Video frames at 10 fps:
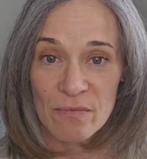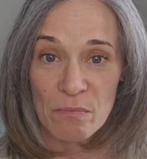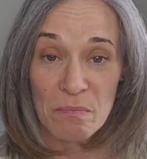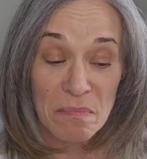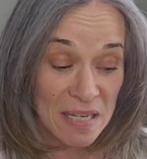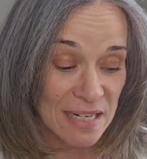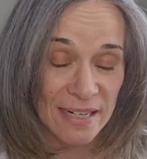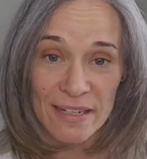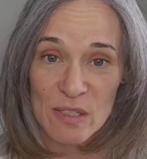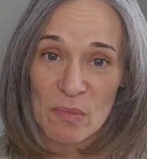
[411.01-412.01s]

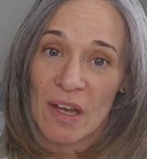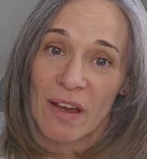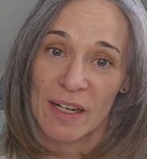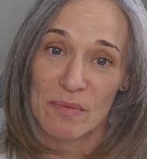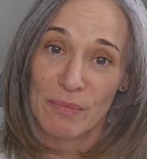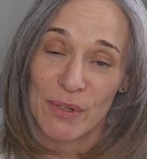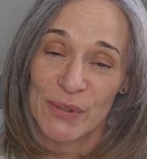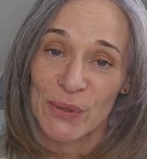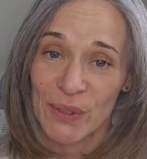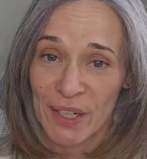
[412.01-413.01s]
meanings behind
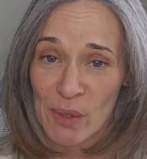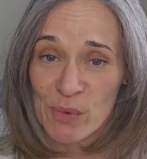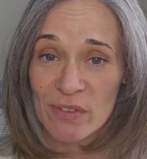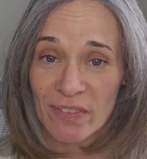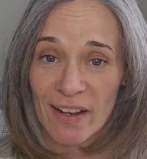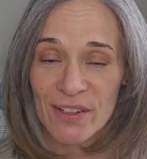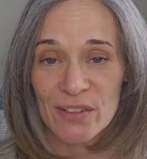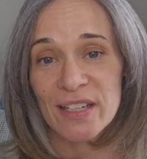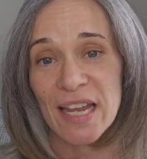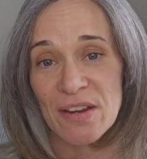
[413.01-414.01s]
motherhood and a provider
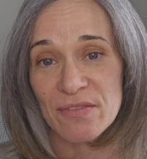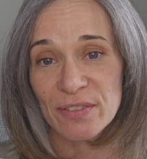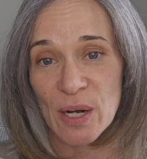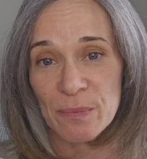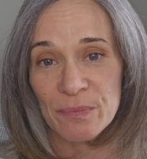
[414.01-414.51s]
came from.